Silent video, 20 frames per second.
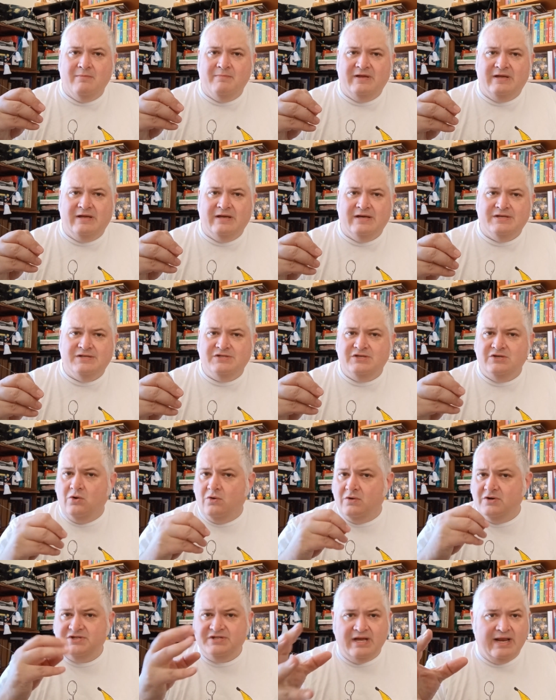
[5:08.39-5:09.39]
because
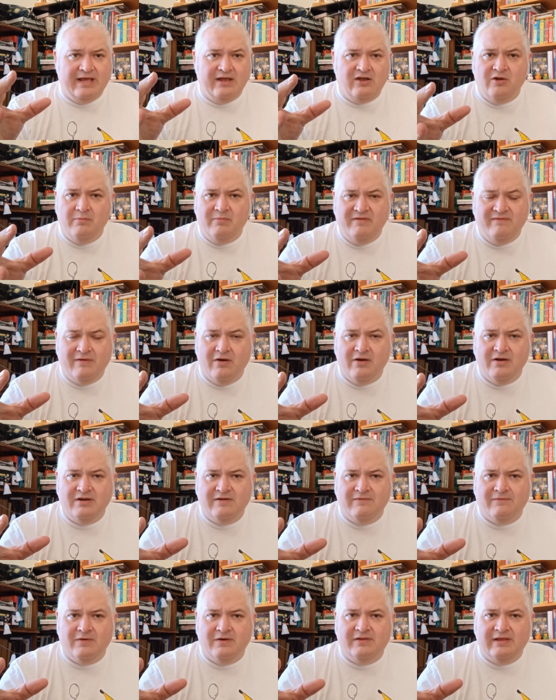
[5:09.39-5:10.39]
your setting could be very
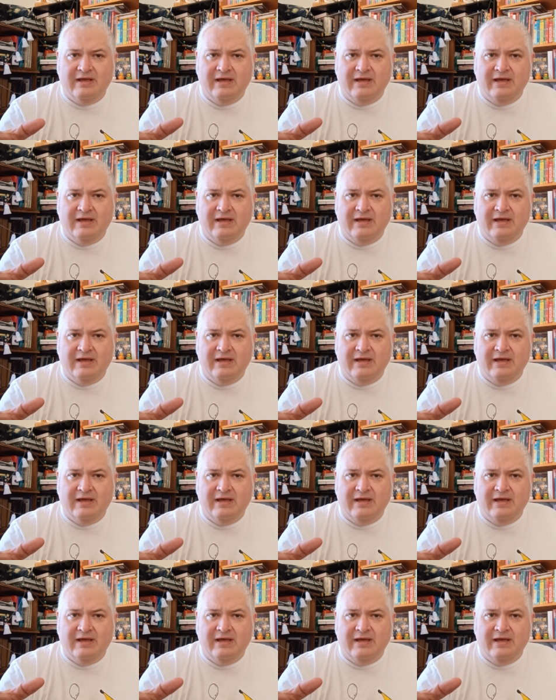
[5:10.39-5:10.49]
different